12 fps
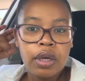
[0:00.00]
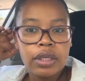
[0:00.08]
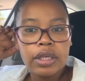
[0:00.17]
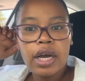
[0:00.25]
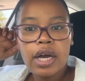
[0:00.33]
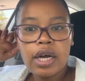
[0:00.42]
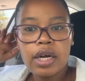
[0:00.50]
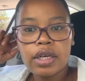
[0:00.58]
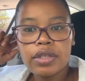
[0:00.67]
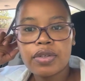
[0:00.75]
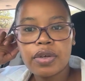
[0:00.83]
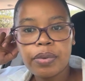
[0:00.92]

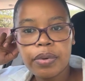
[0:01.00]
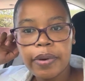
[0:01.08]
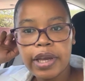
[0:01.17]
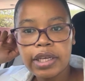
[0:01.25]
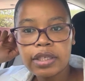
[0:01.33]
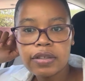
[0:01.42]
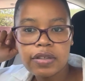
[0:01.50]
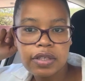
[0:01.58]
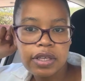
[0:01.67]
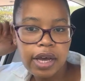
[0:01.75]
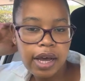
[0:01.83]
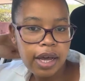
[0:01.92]
Yeah, so we
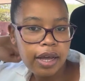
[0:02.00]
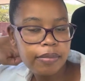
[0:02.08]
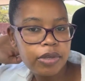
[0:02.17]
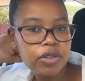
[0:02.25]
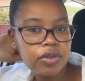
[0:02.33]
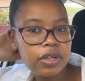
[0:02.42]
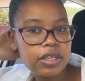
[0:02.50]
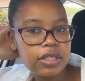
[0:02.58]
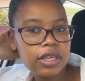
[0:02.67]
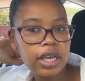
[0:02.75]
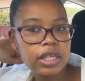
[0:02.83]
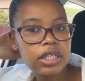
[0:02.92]
wait. As soon as
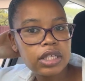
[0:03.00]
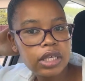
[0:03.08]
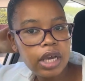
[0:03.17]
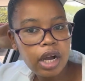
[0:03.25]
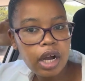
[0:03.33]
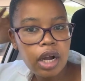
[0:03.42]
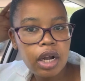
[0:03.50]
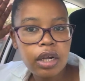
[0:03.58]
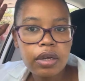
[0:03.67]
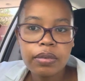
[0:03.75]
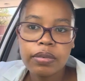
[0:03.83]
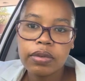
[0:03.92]
it gets
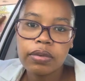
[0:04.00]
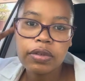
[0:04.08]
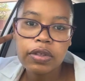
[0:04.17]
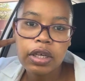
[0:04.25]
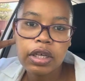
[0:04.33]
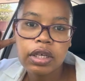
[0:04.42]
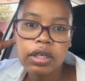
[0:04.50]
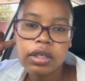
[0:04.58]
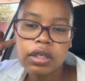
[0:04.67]
here, we'll take